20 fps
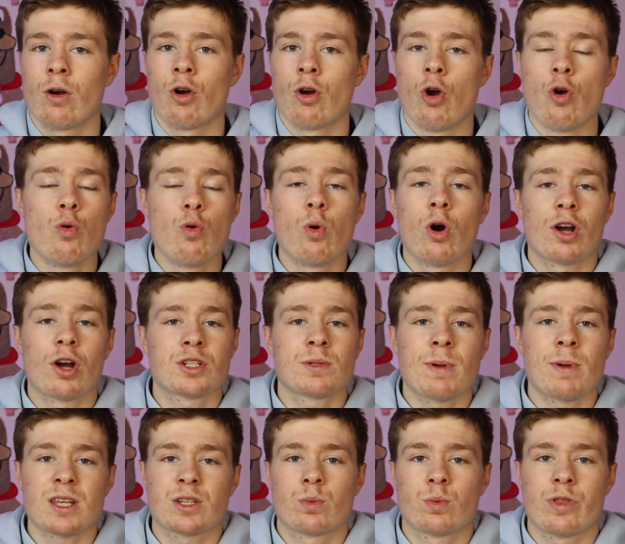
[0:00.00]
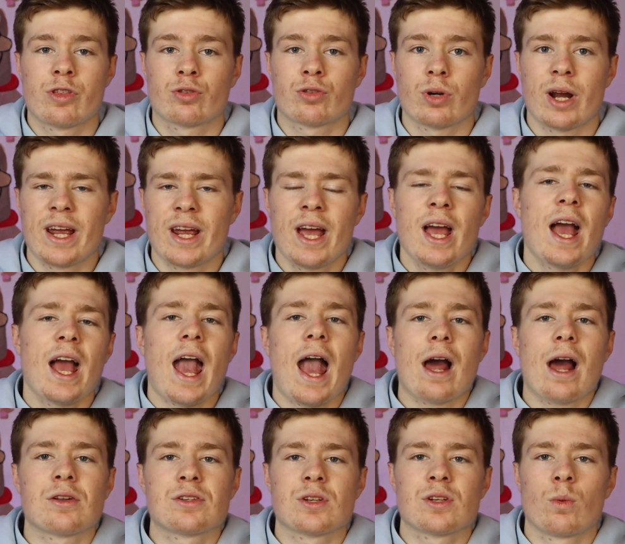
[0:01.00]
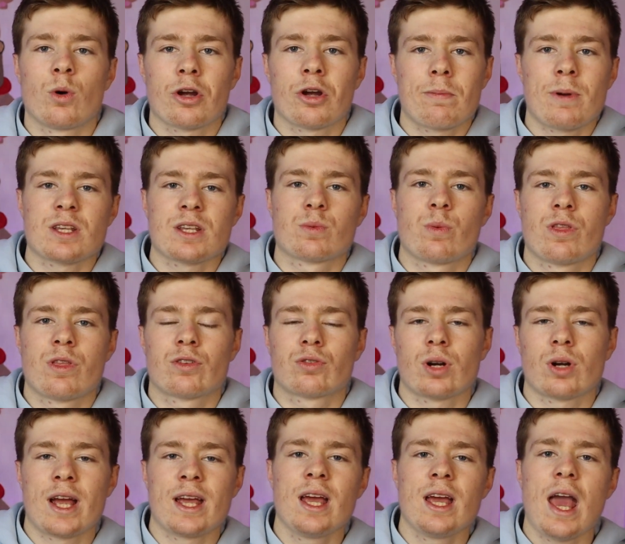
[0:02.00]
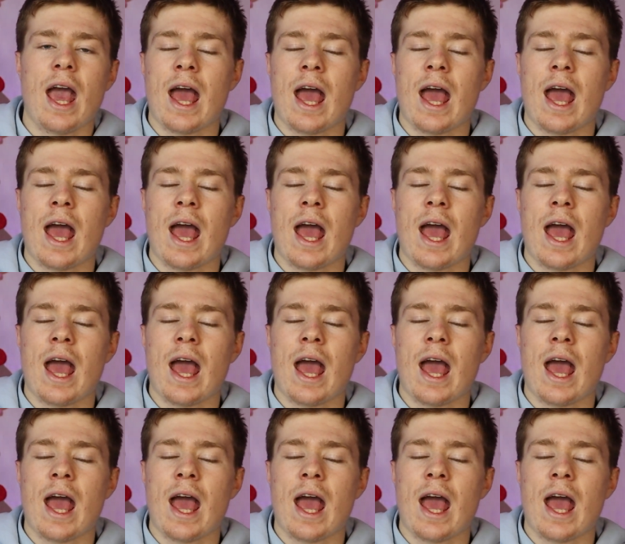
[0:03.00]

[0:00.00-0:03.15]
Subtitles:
who works best with Trey, how does it work best with Trey,